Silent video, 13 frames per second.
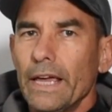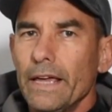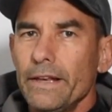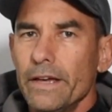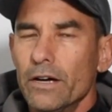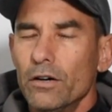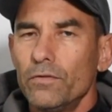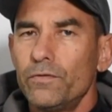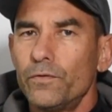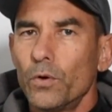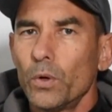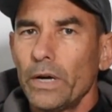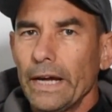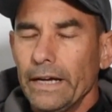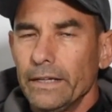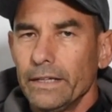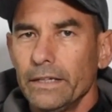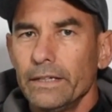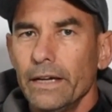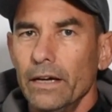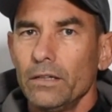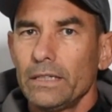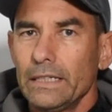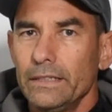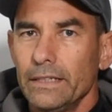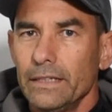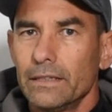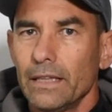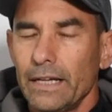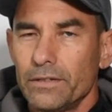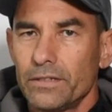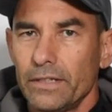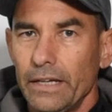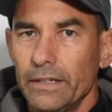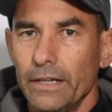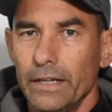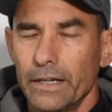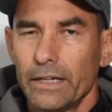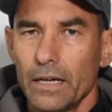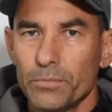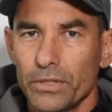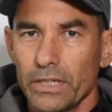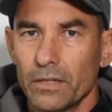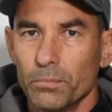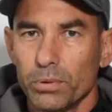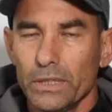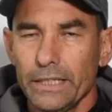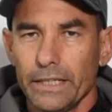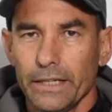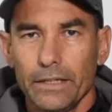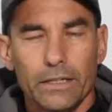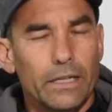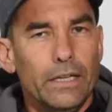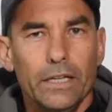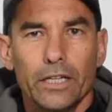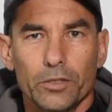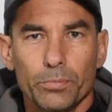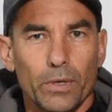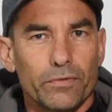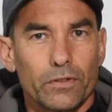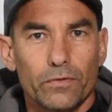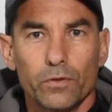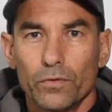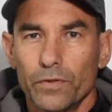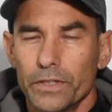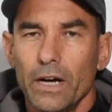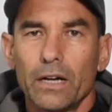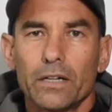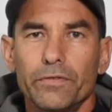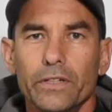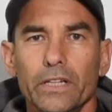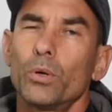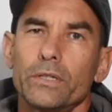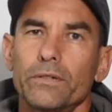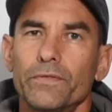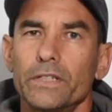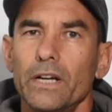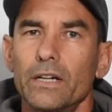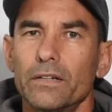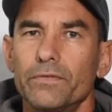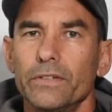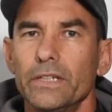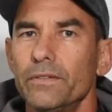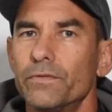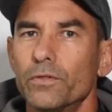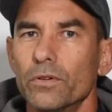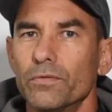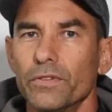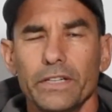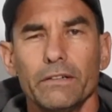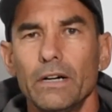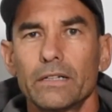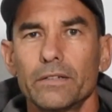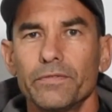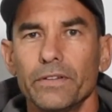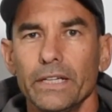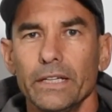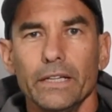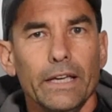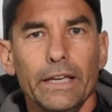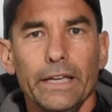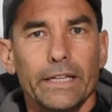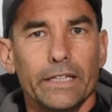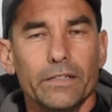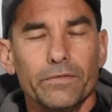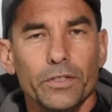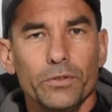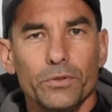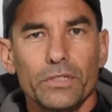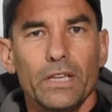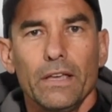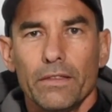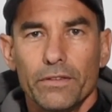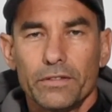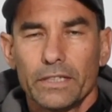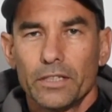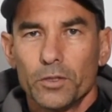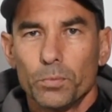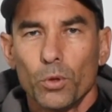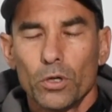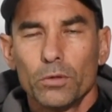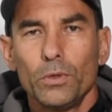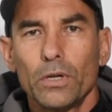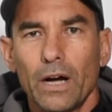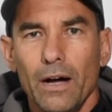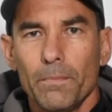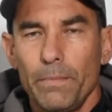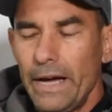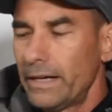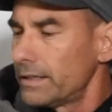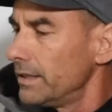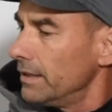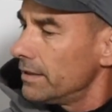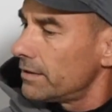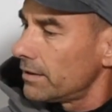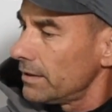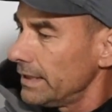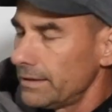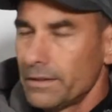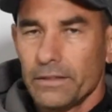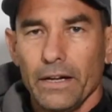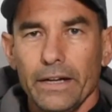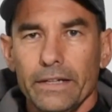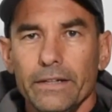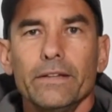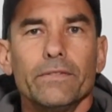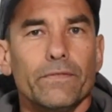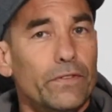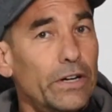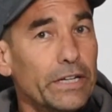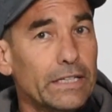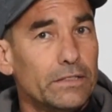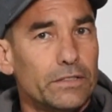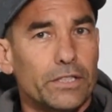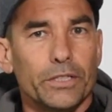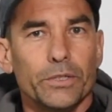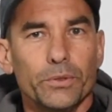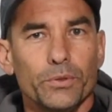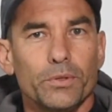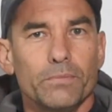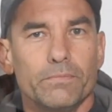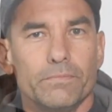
NL480 LED light set, and it comes in a complete kit. It's perfect for photography, portrait photography, for videography, interviews. This thing is portable, compact, sleek design, very easy to use.